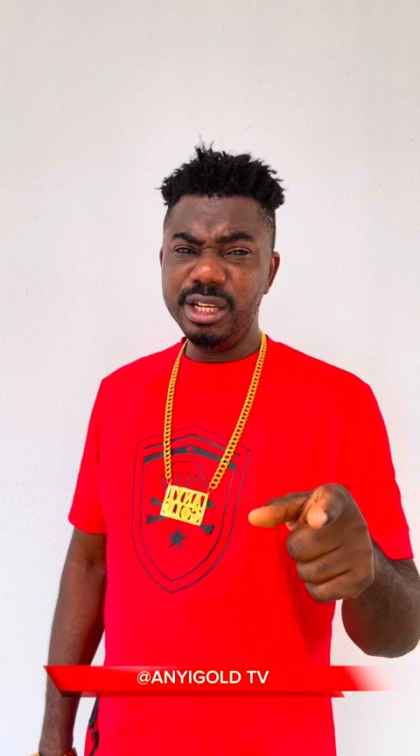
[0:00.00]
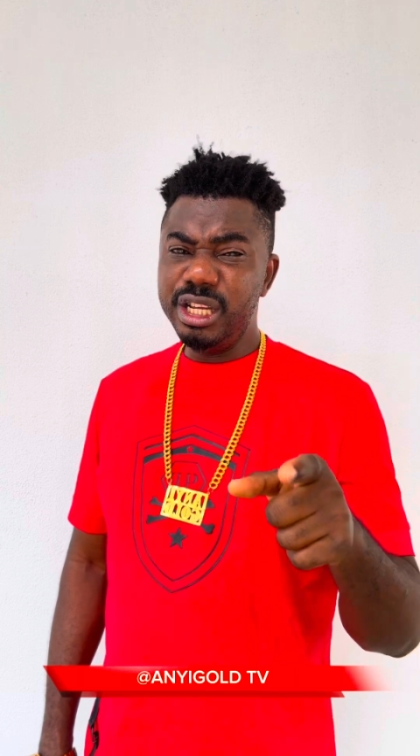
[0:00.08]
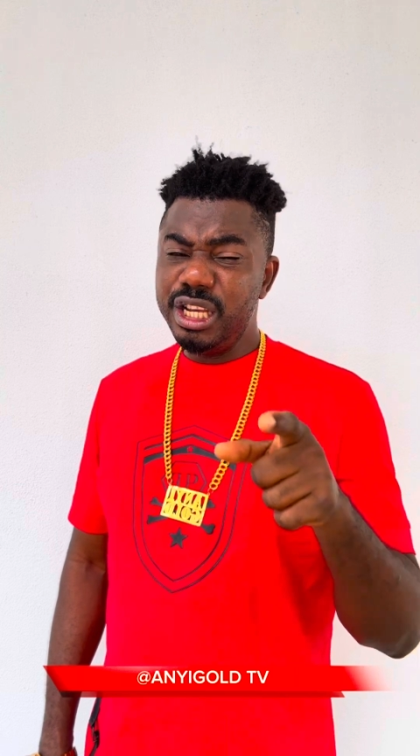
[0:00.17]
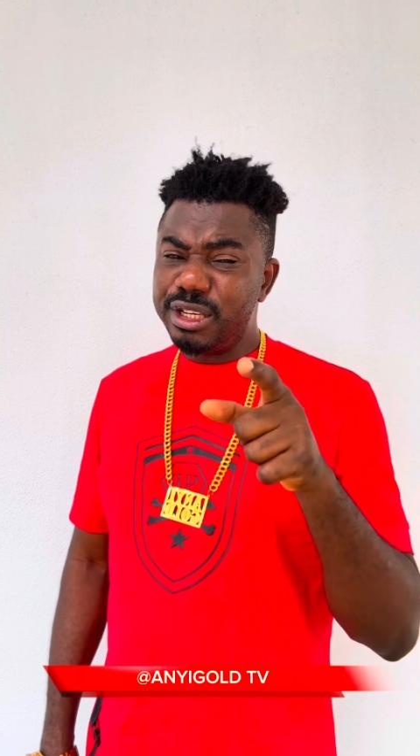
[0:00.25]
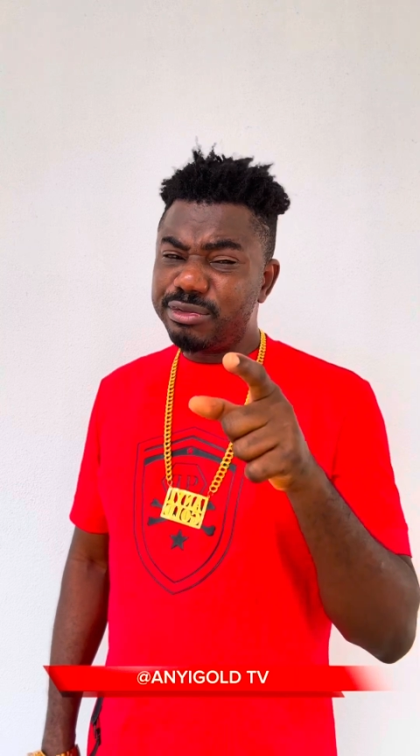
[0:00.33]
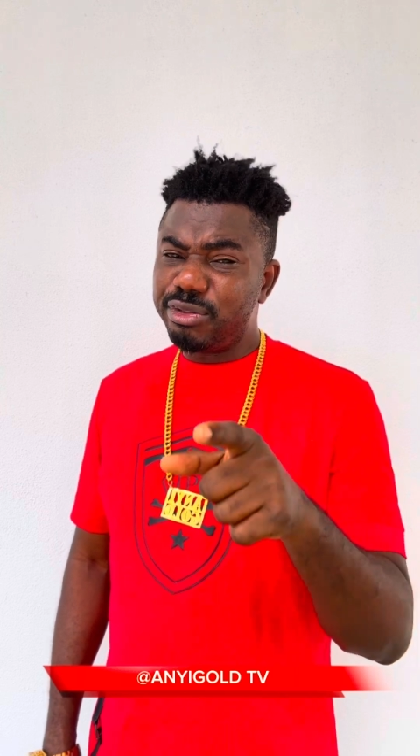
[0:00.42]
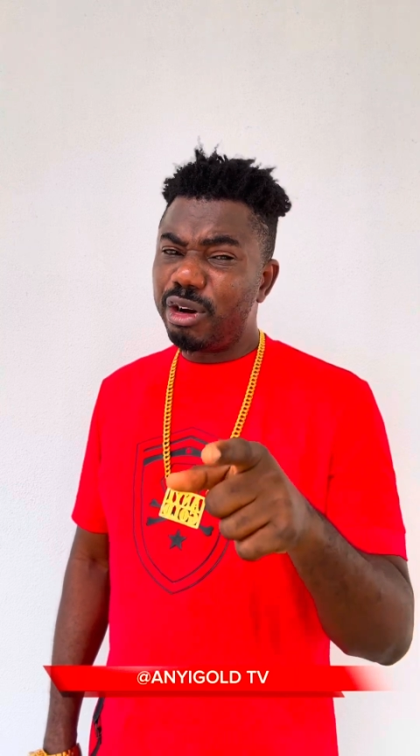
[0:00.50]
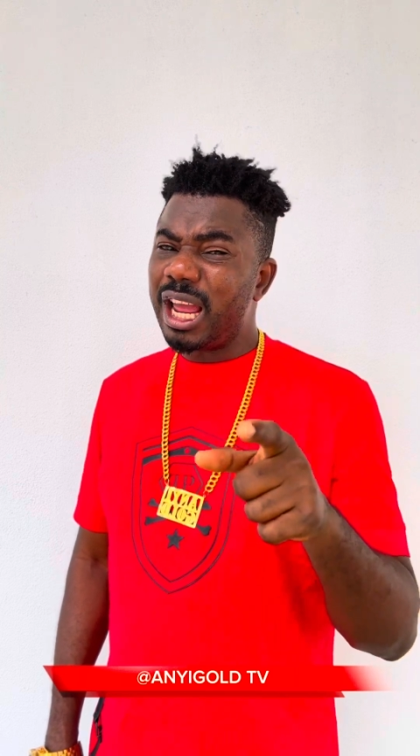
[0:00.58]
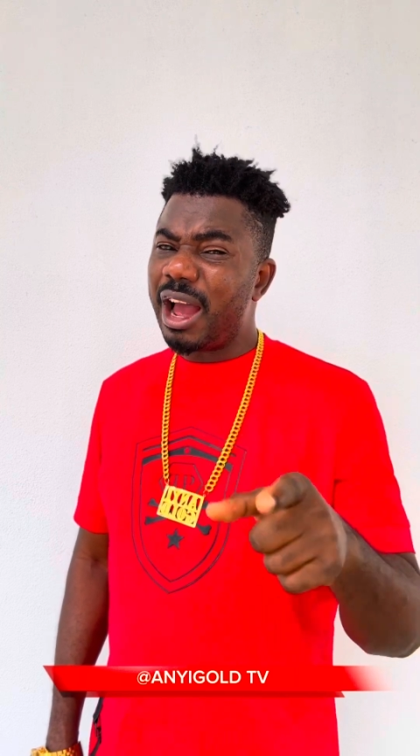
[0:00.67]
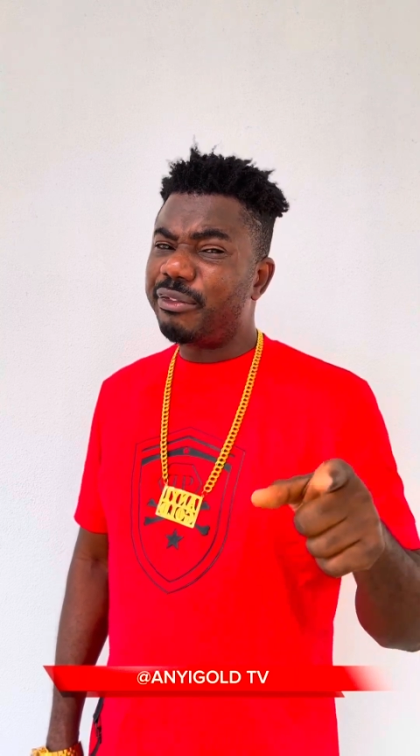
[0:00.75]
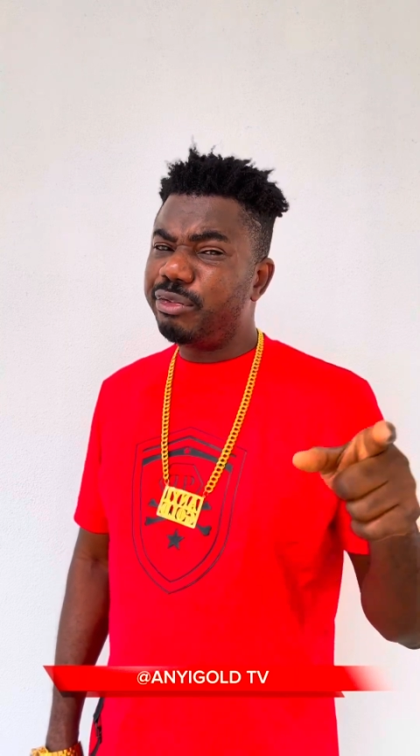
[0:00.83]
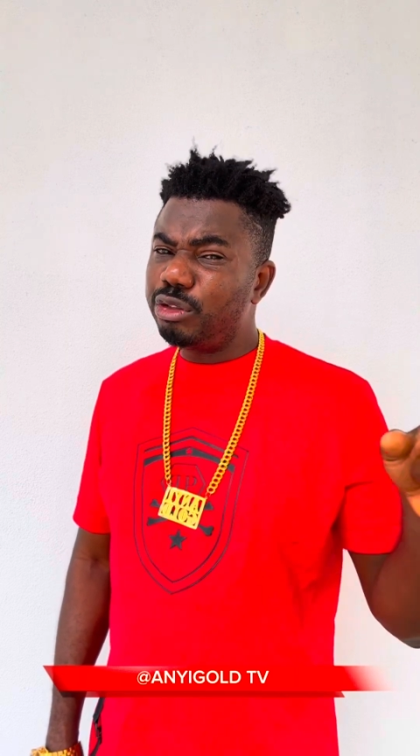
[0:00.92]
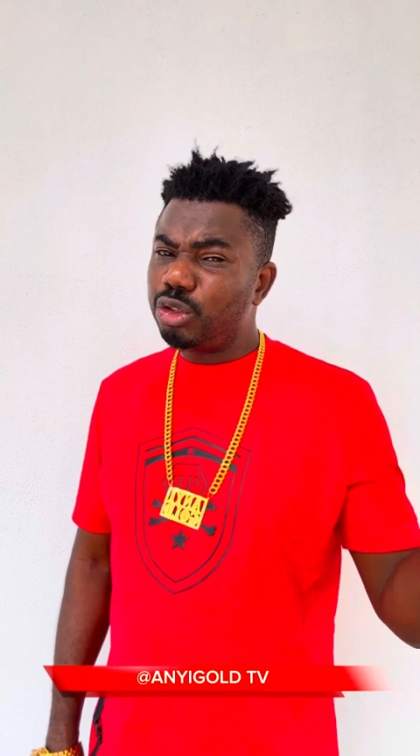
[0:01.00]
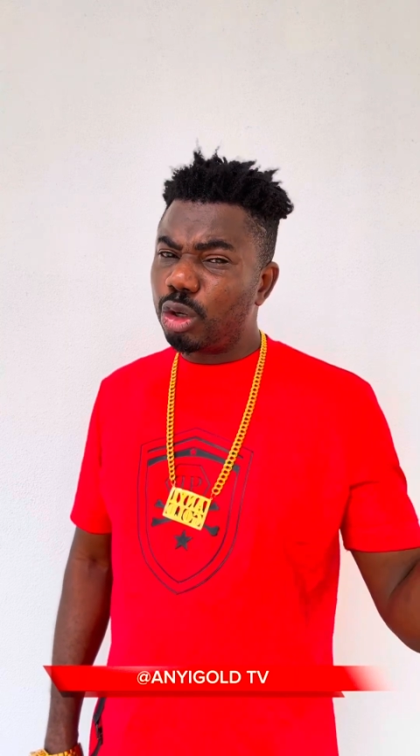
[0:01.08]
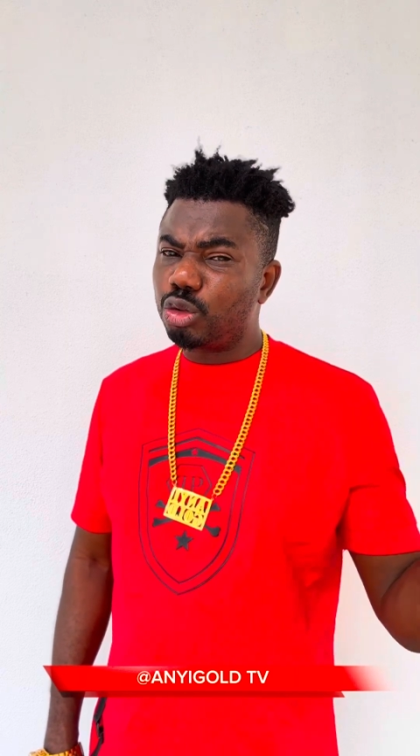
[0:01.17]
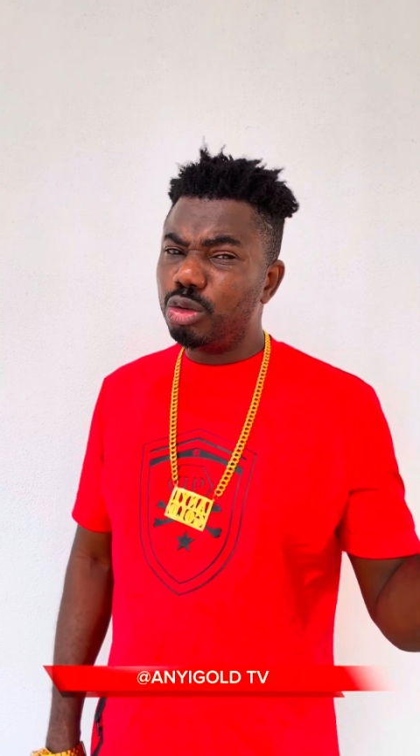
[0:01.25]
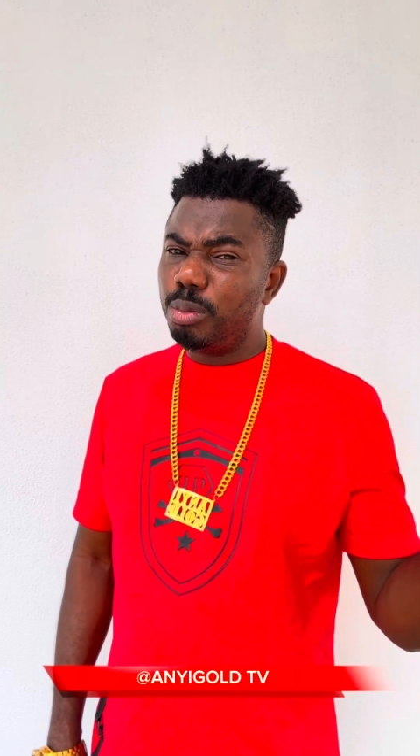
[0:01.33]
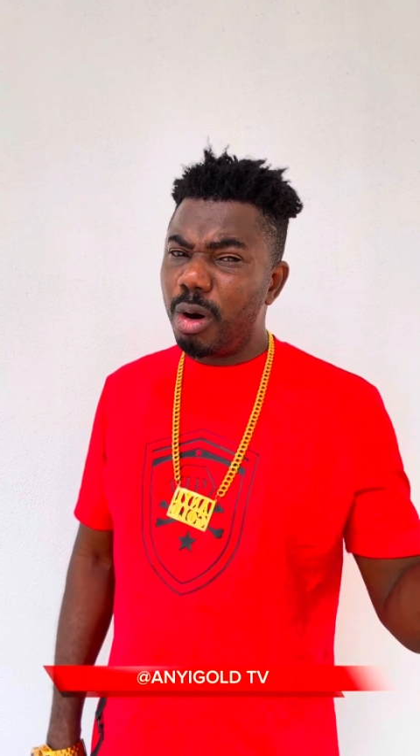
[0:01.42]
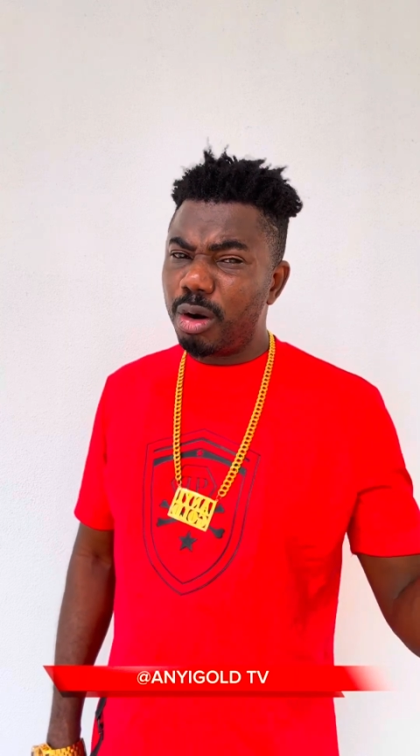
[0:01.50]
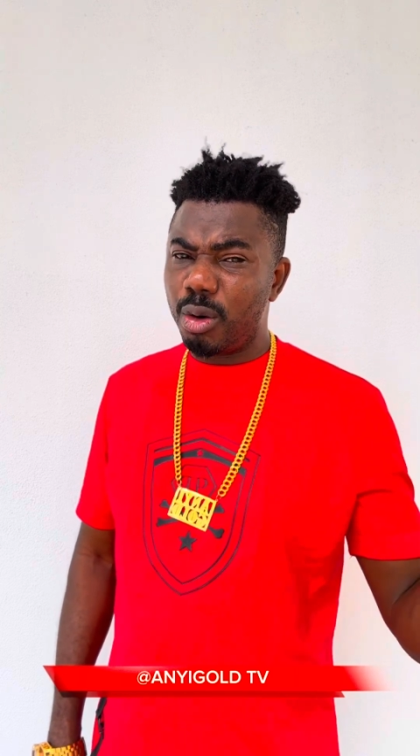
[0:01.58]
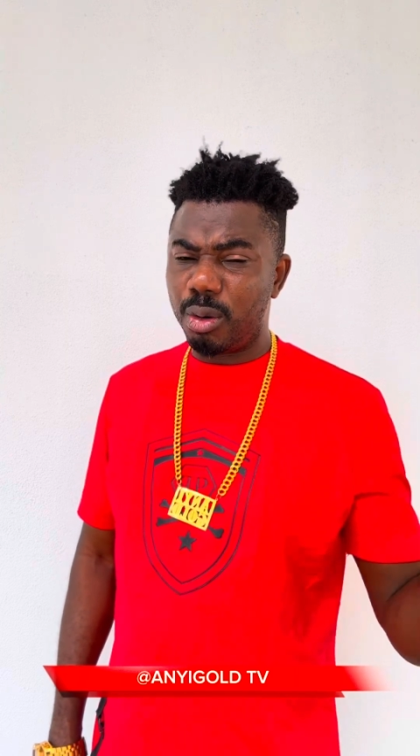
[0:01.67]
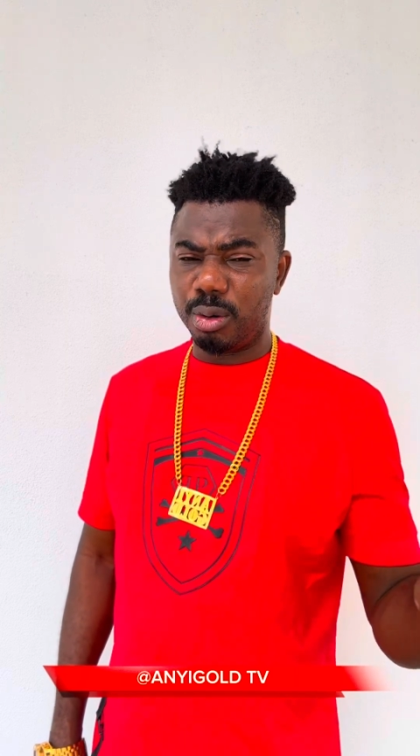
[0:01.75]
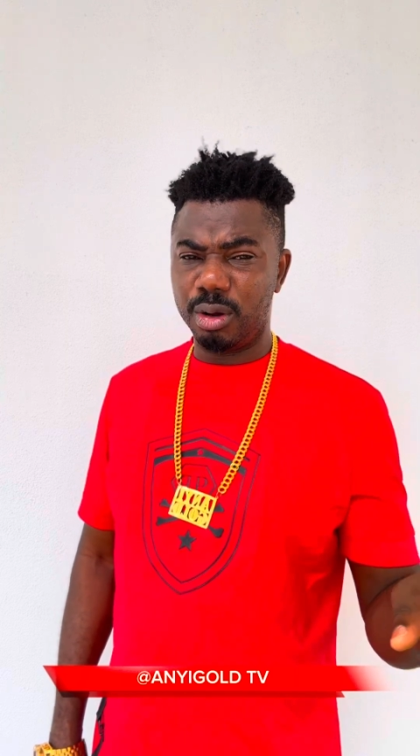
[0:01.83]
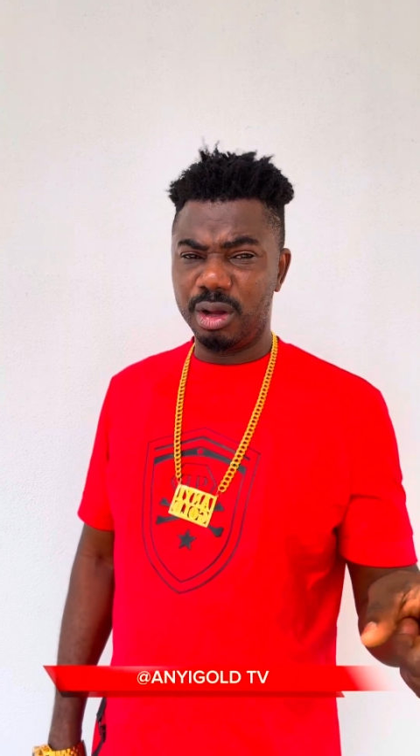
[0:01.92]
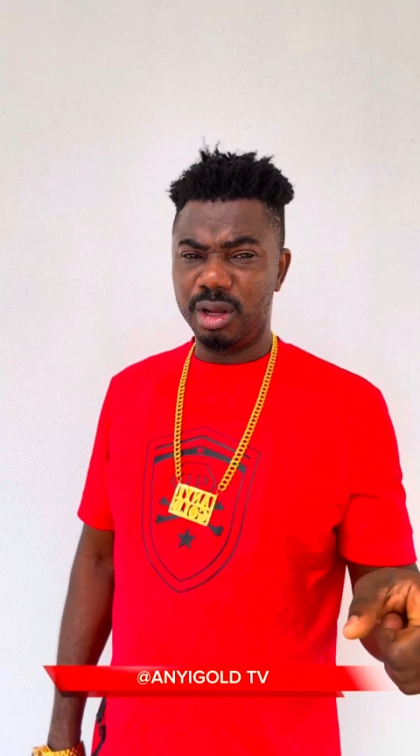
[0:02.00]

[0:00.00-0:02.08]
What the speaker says: is for your future tomorrow